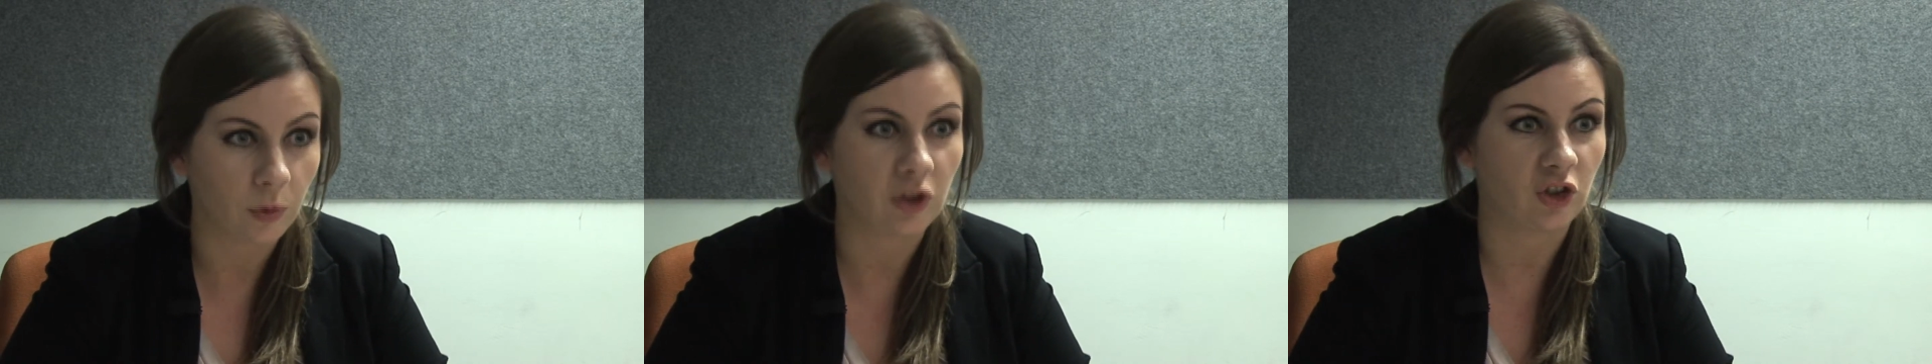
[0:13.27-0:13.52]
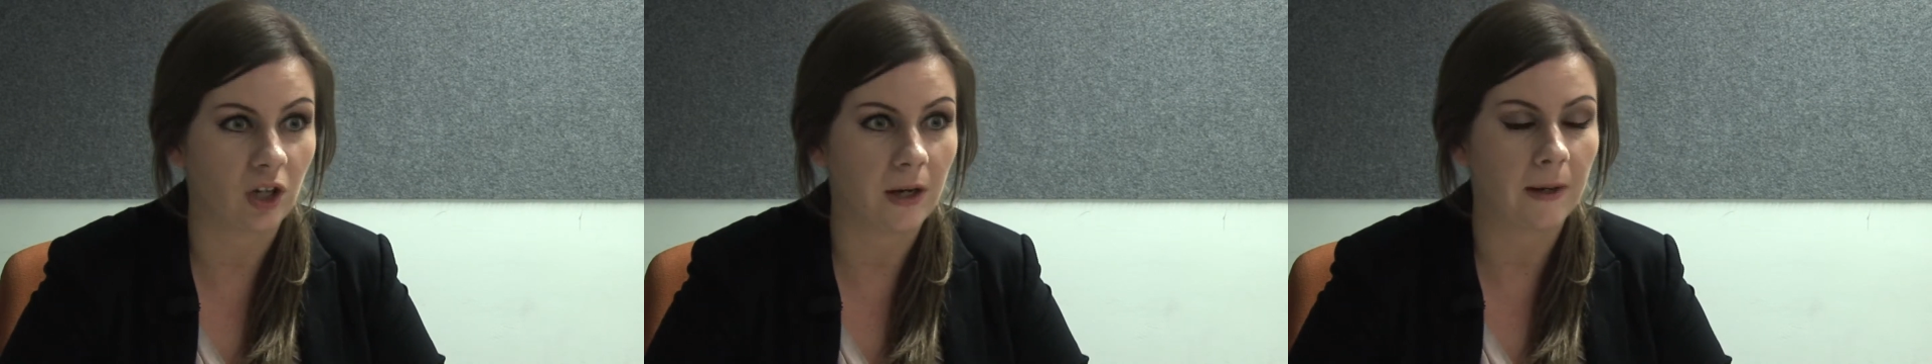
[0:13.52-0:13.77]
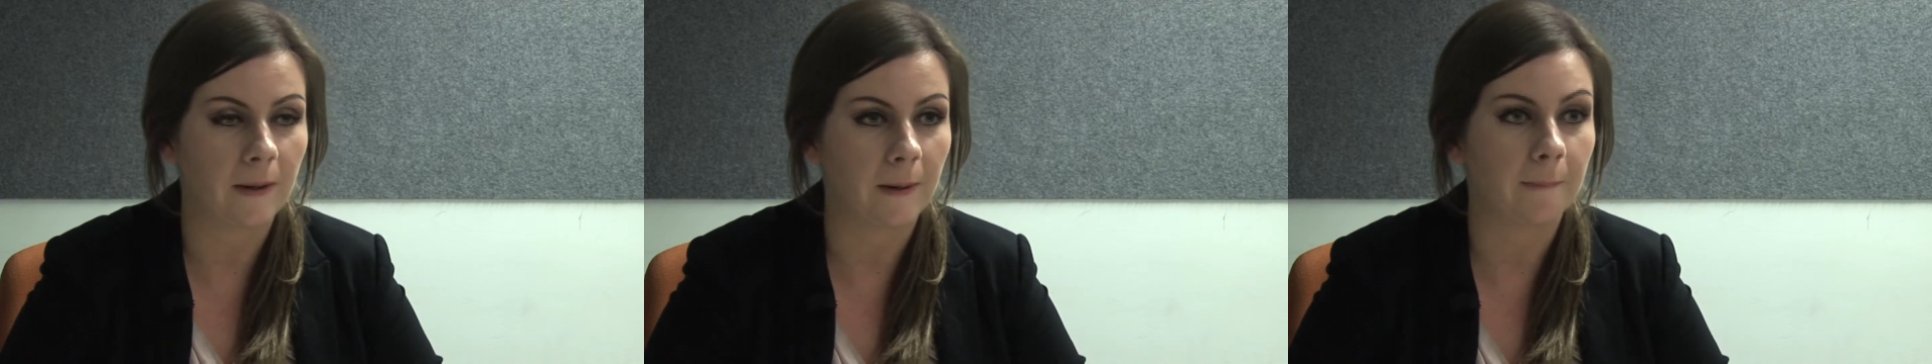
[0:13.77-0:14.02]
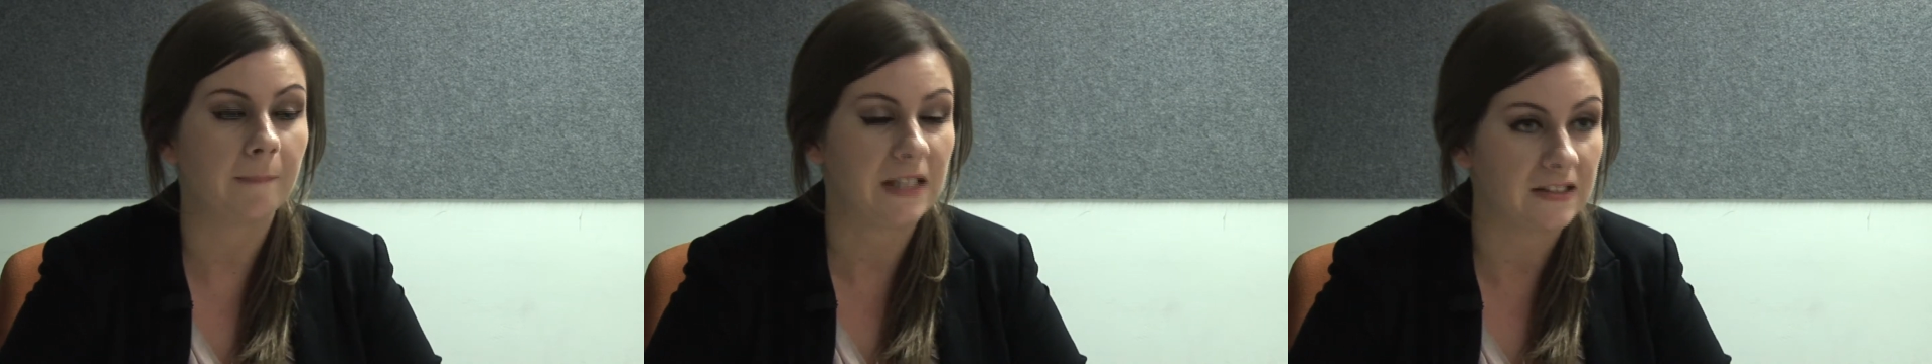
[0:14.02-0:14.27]
which are
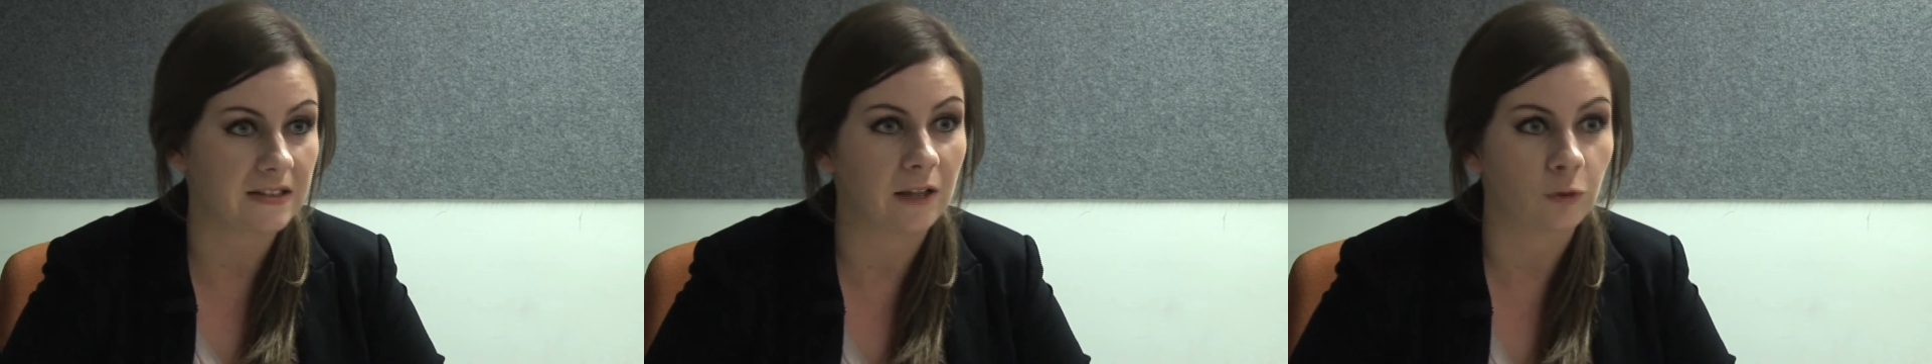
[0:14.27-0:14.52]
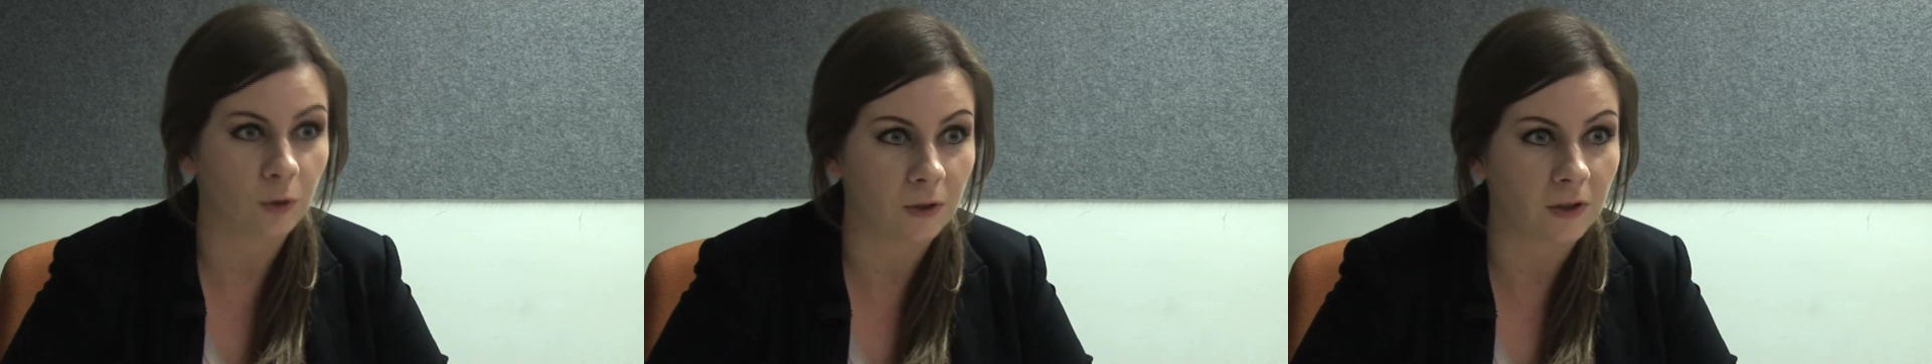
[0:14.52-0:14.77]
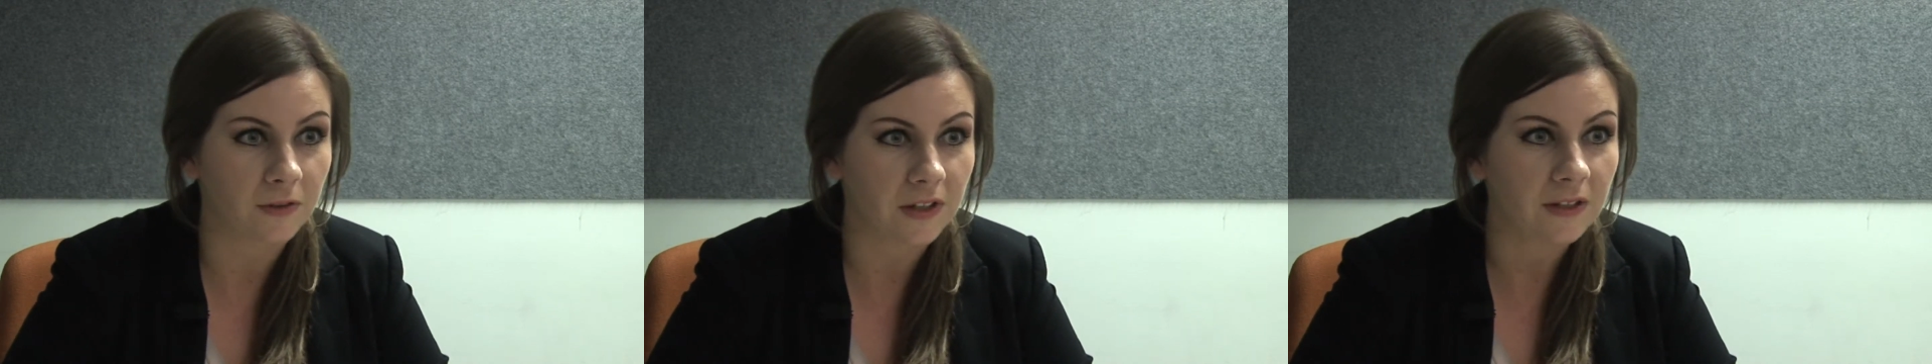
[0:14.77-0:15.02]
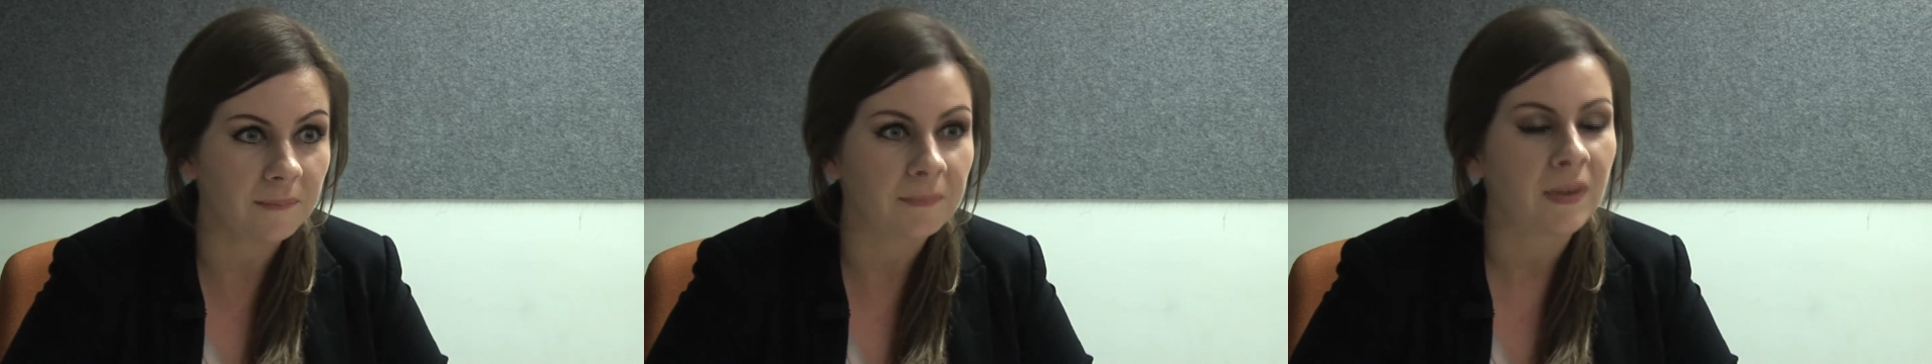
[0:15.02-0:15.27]
um, in central
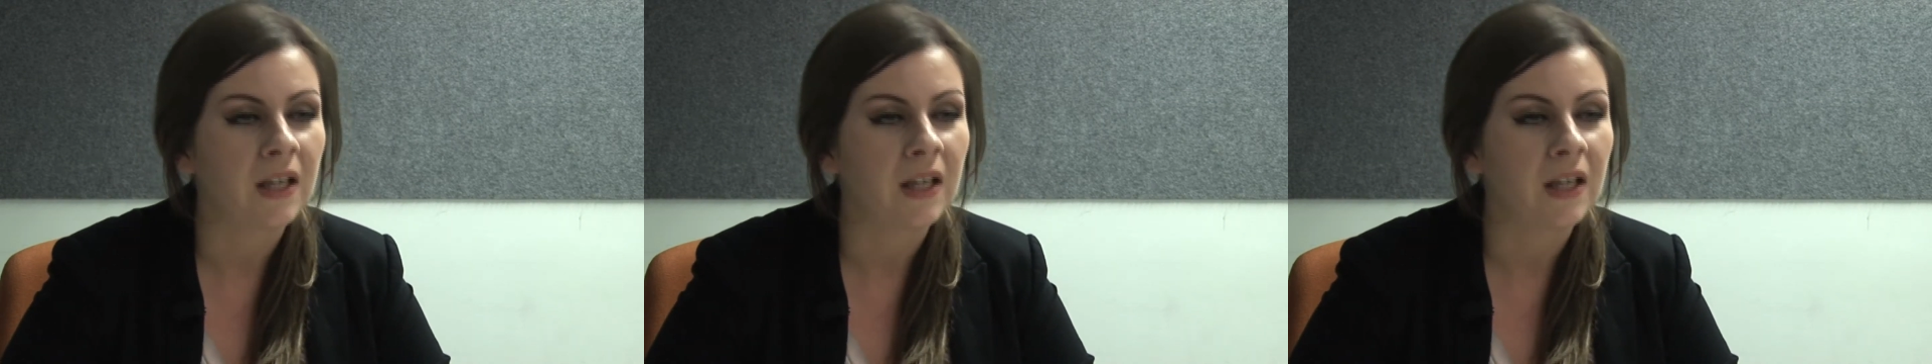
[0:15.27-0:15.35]
London.